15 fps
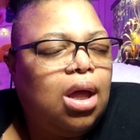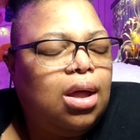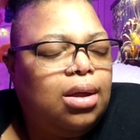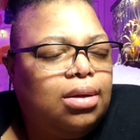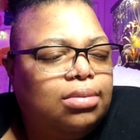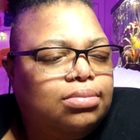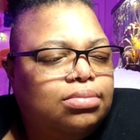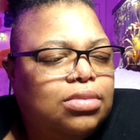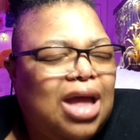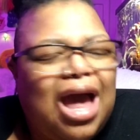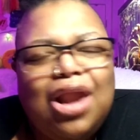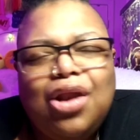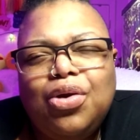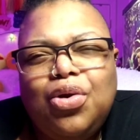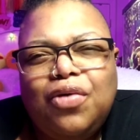I
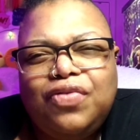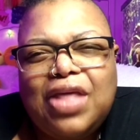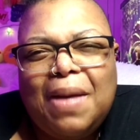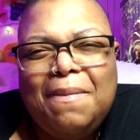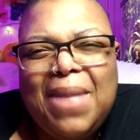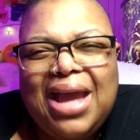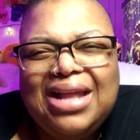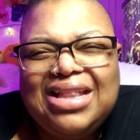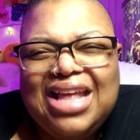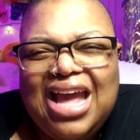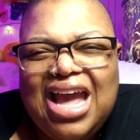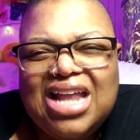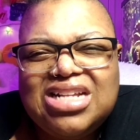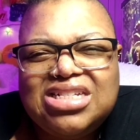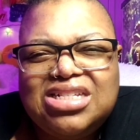don't know if that made
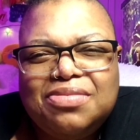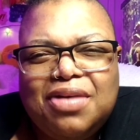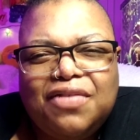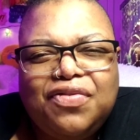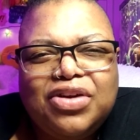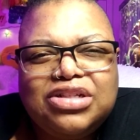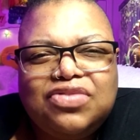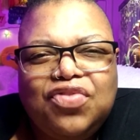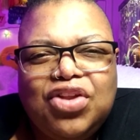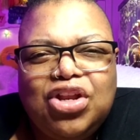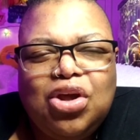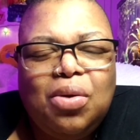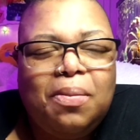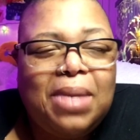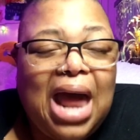the edits in my first
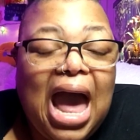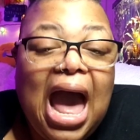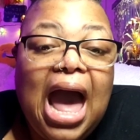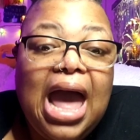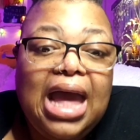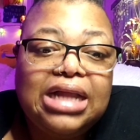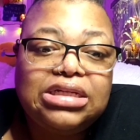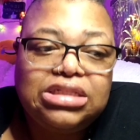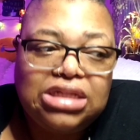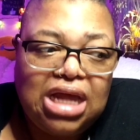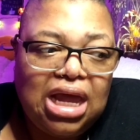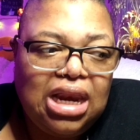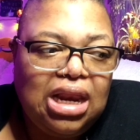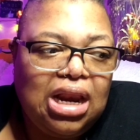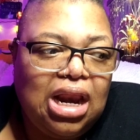video, but I had
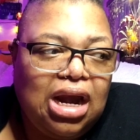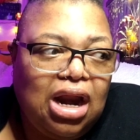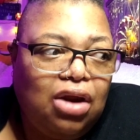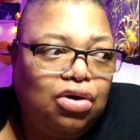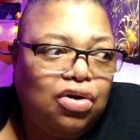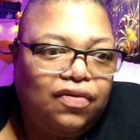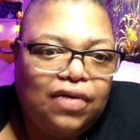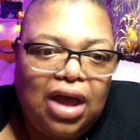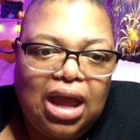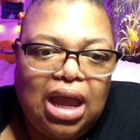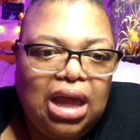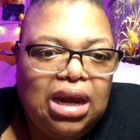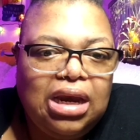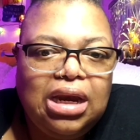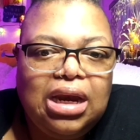said it, and I don't know if I
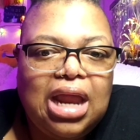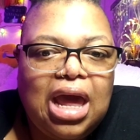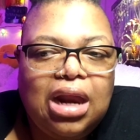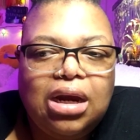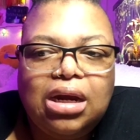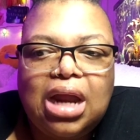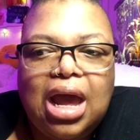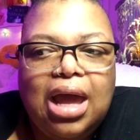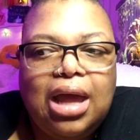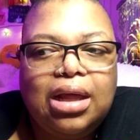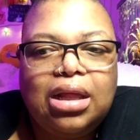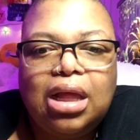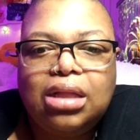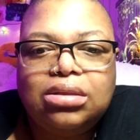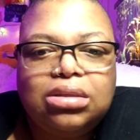edited it out or
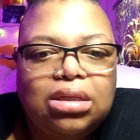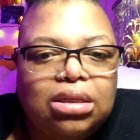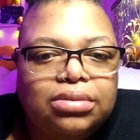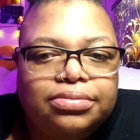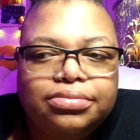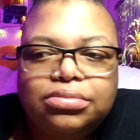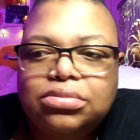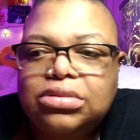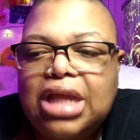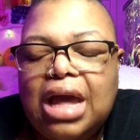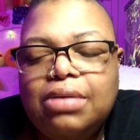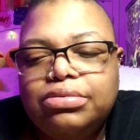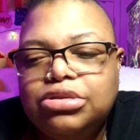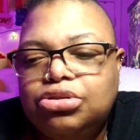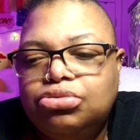not.
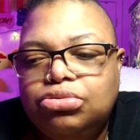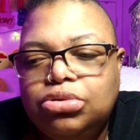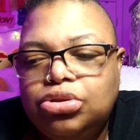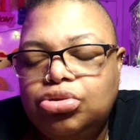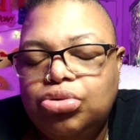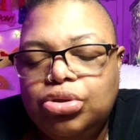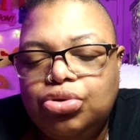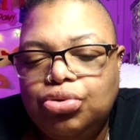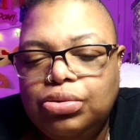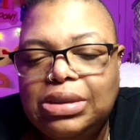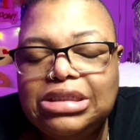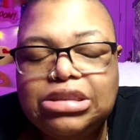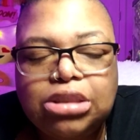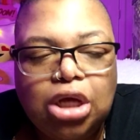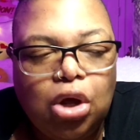That was 2 or 3
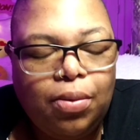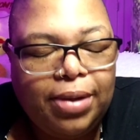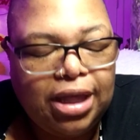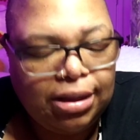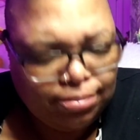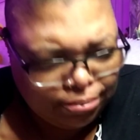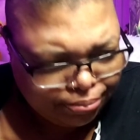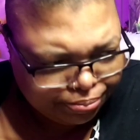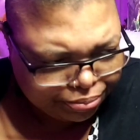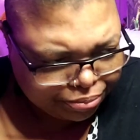weeks ago, but